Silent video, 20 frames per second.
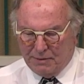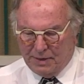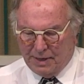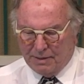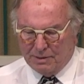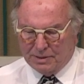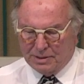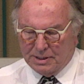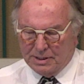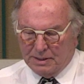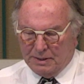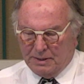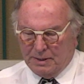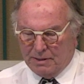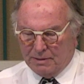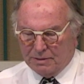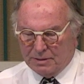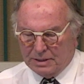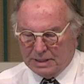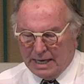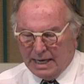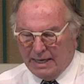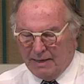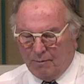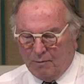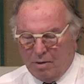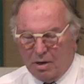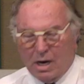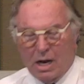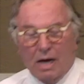They're, they're
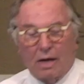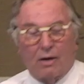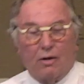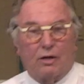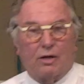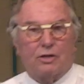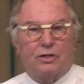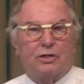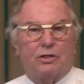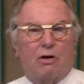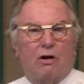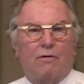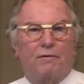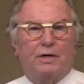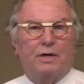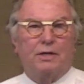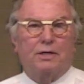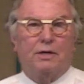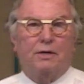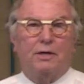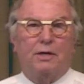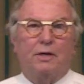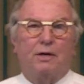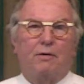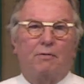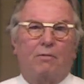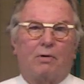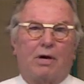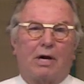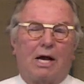saying, We're not going to serve it to
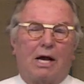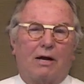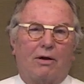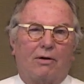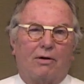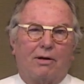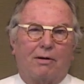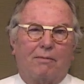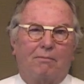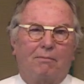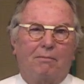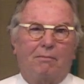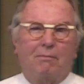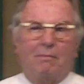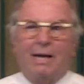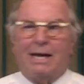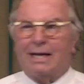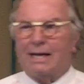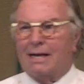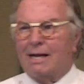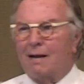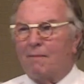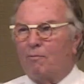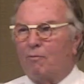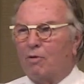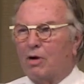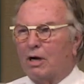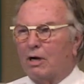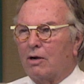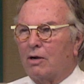you. We're not going to make it up.
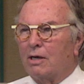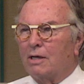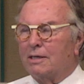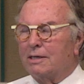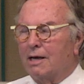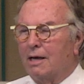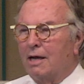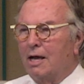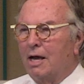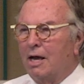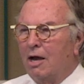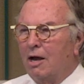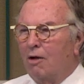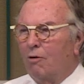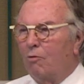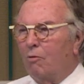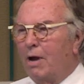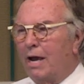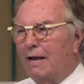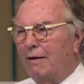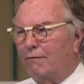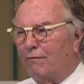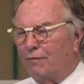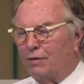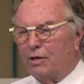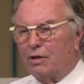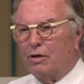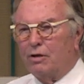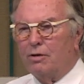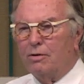We're going to wait for
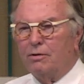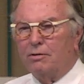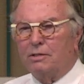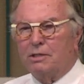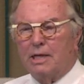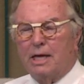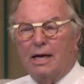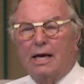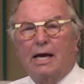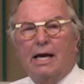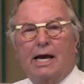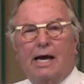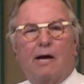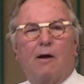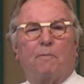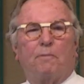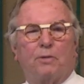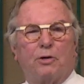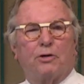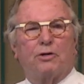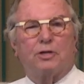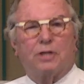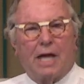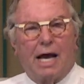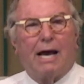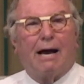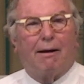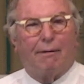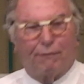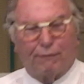you to help
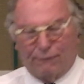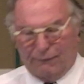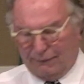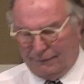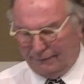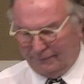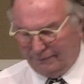yourself.